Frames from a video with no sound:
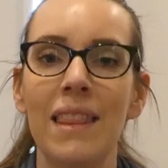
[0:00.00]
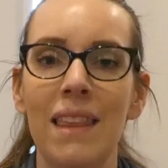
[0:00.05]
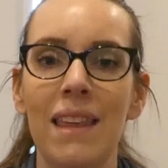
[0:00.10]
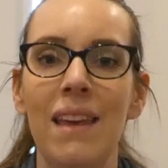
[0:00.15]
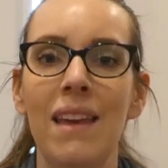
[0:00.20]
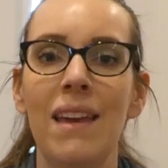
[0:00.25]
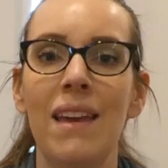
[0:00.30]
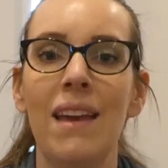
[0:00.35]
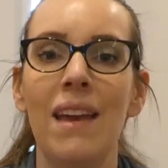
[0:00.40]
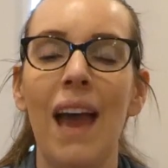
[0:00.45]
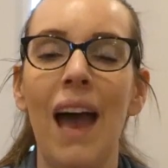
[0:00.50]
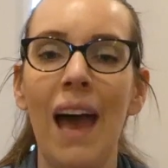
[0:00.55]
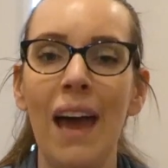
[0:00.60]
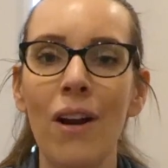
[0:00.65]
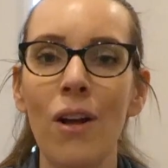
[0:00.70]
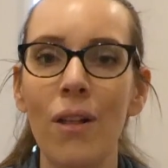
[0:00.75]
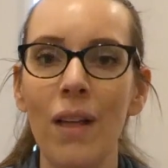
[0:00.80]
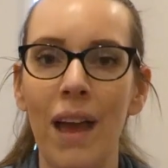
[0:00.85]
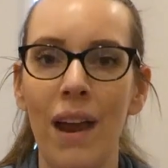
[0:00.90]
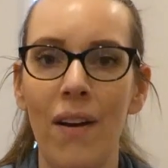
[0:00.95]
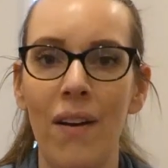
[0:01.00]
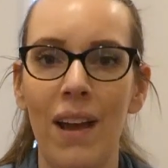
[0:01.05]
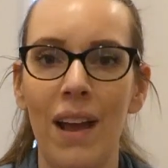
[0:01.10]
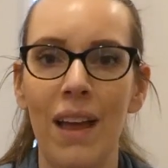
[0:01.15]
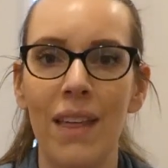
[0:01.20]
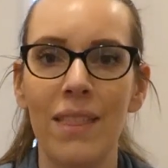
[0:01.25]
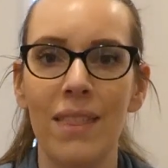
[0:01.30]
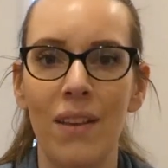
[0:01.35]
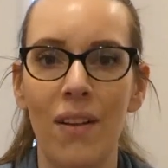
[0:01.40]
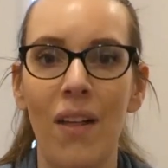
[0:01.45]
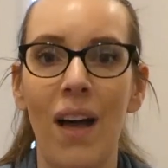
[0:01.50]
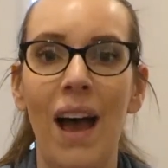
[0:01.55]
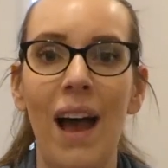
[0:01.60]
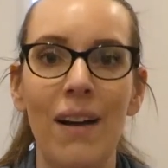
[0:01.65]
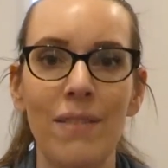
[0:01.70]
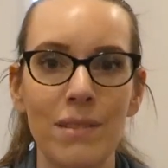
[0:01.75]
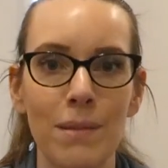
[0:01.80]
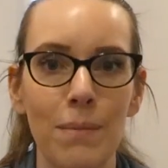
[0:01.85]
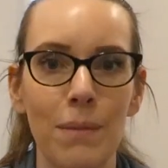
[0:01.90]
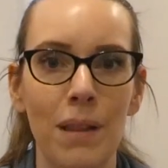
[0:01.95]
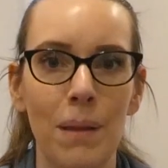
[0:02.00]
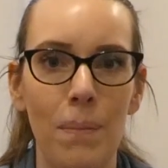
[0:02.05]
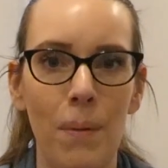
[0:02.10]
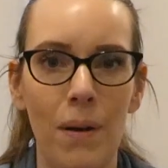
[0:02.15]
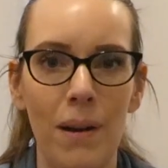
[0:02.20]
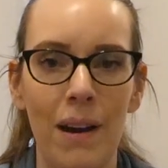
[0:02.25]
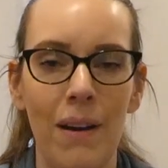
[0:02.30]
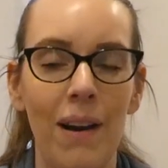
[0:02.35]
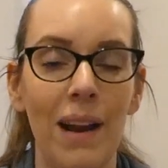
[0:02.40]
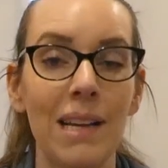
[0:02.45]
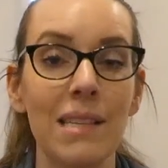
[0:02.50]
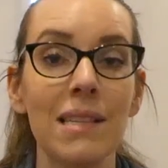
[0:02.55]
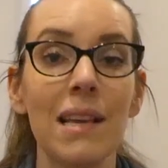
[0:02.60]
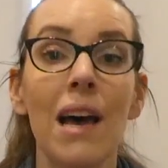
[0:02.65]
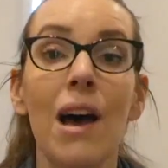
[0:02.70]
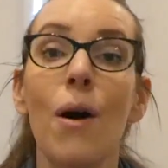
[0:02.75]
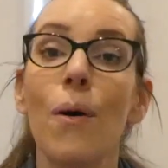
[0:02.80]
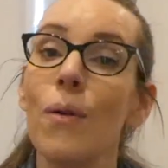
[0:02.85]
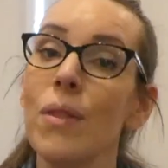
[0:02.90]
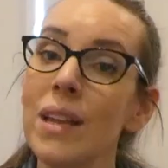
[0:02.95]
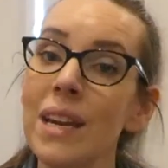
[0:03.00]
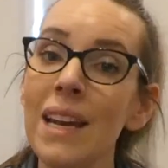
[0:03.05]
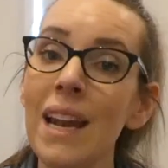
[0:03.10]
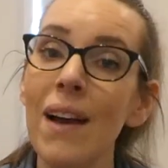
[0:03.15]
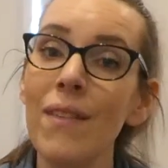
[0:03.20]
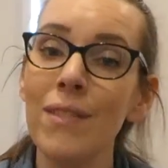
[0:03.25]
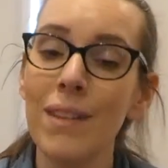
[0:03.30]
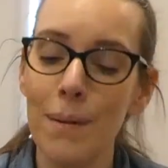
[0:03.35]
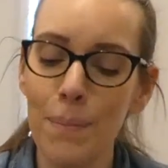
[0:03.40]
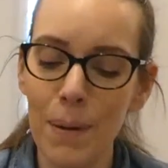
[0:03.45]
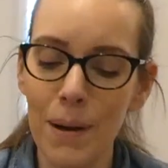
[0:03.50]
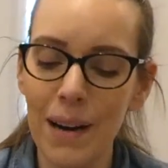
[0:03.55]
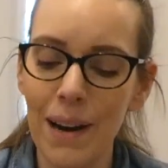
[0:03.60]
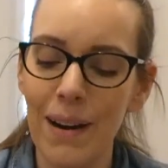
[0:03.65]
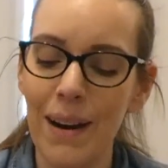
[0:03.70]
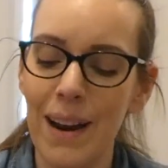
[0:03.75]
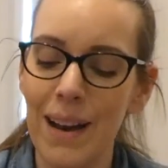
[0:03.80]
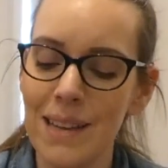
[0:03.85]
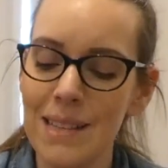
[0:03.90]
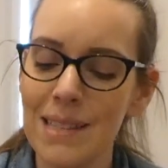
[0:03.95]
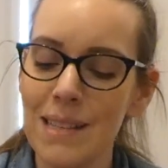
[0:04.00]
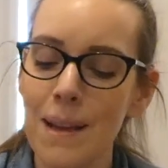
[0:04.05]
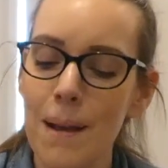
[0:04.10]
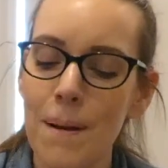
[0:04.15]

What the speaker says: the adult area, they'll have some clip-on earrings. Well, they didn't have clip-on earrings,